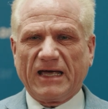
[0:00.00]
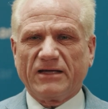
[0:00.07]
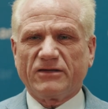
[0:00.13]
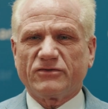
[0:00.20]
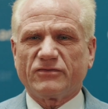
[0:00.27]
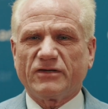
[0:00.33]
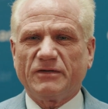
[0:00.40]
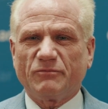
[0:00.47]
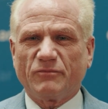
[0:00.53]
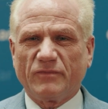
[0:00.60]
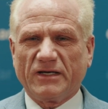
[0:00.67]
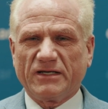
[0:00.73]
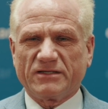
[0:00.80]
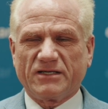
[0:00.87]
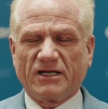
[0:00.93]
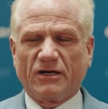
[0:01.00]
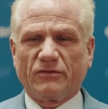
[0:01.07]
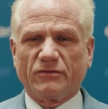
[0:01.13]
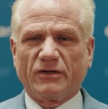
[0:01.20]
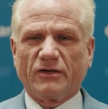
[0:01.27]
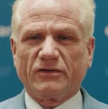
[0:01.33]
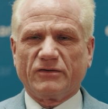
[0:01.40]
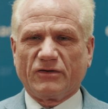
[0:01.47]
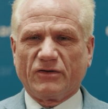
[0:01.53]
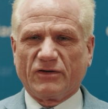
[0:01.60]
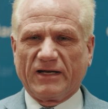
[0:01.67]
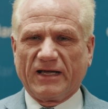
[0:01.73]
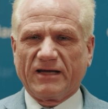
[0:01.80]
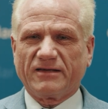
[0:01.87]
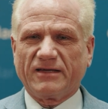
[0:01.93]
ENTRY is now
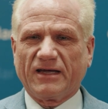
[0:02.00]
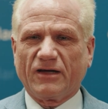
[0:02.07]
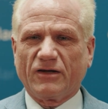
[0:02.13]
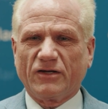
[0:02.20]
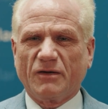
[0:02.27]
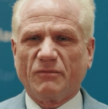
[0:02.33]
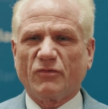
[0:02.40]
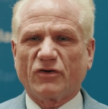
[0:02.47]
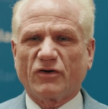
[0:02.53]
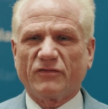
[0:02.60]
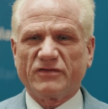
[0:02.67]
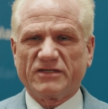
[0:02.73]
collecting a number of